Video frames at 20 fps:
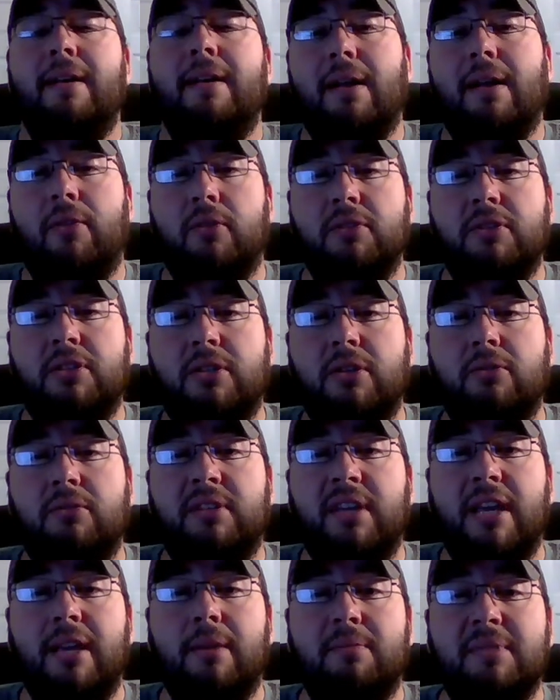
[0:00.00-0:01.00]
Now, those two
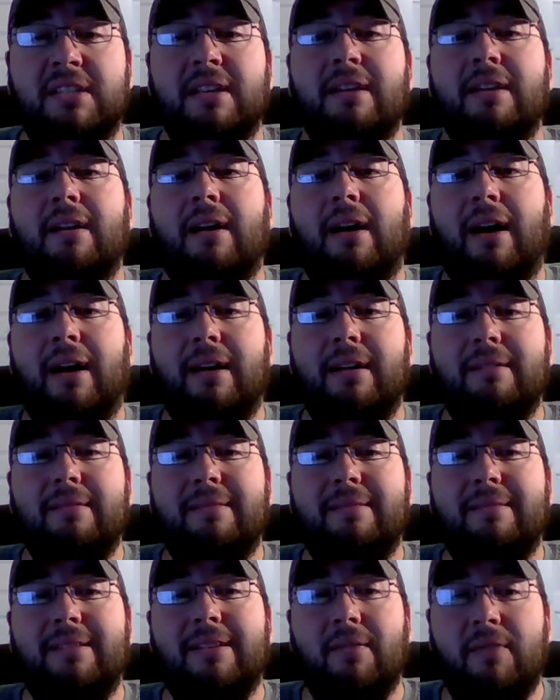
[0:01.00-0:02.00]
teams, uh,
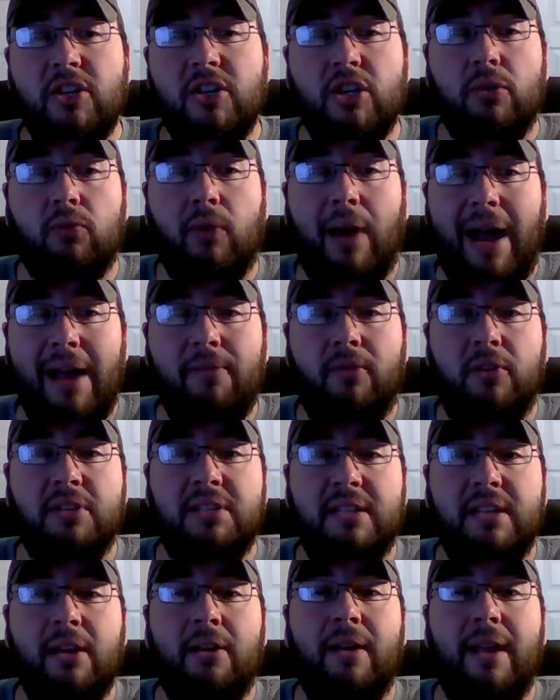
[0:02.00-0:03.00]
division
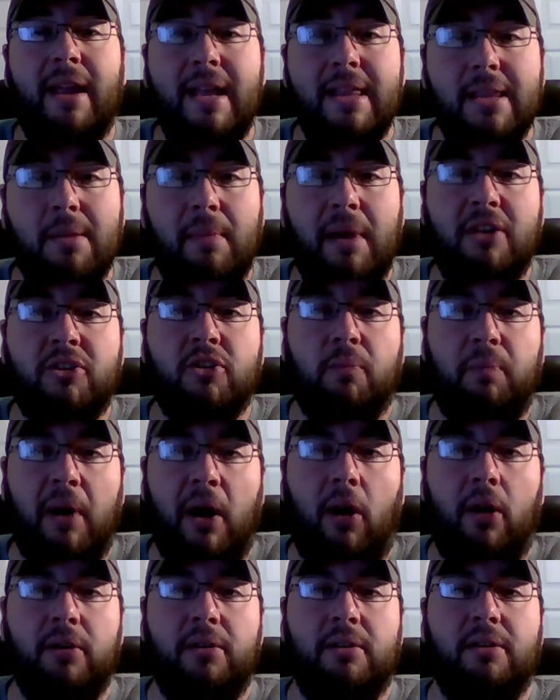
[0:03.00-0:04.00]
rivals there in the
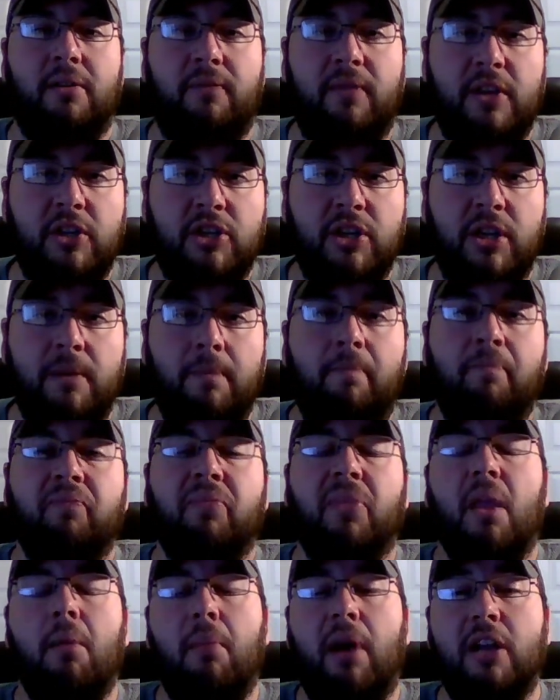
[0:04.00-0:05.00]
Metropolitan Division,
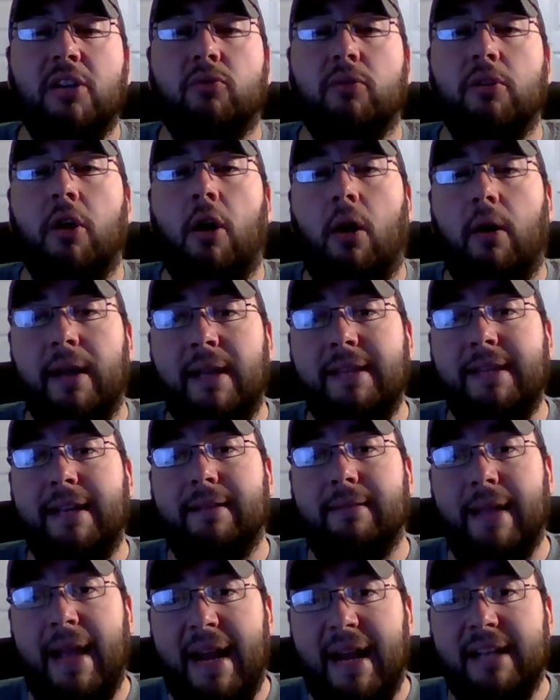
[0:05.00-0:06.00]
Montreal in the
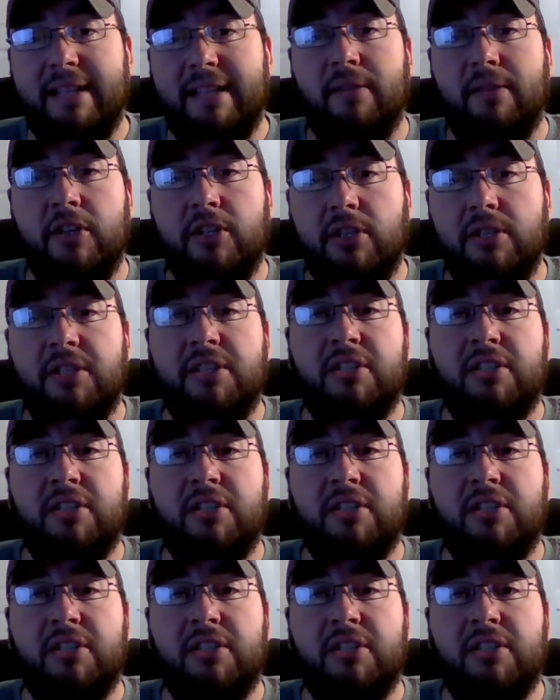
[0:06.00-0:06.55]
Atlantic Division.